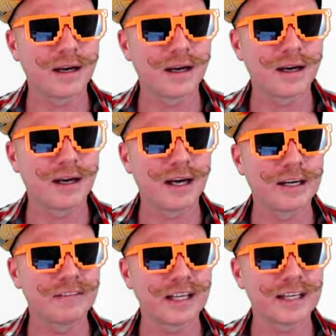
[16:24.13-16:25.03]
kind
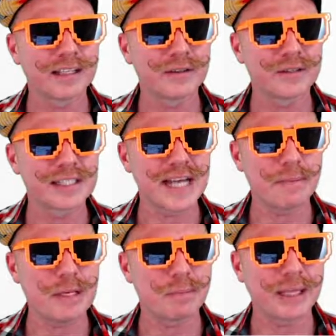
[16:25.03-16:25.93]
of like a little
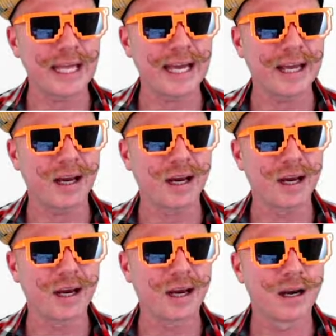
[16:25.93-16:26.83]
snappy plant
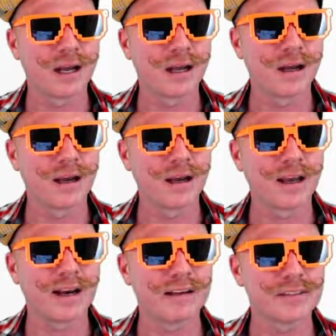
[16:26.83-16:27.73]

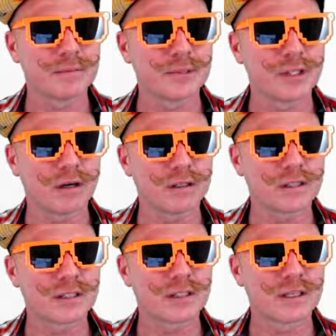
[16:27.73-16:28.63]
and have some
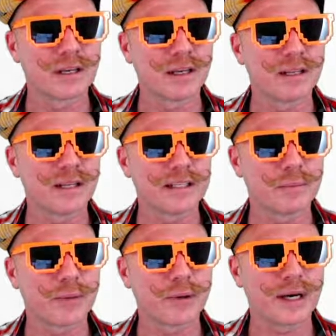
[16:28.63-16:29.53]
dots, like the
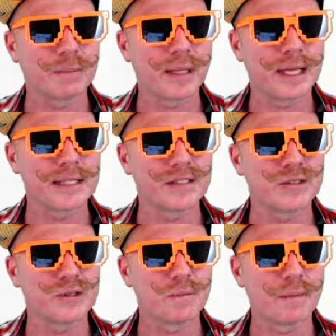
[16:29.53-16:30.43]
piranha plants in
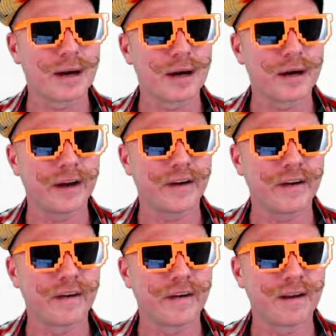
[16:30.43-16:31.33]
Super Mario.
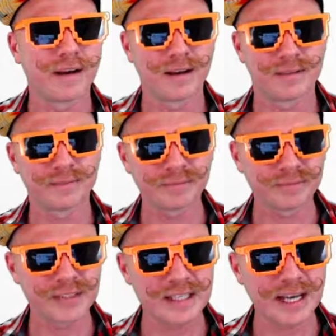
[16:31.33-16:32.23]

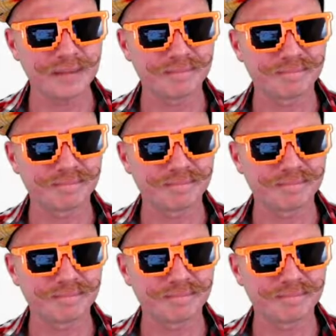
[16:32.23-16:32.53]
See that?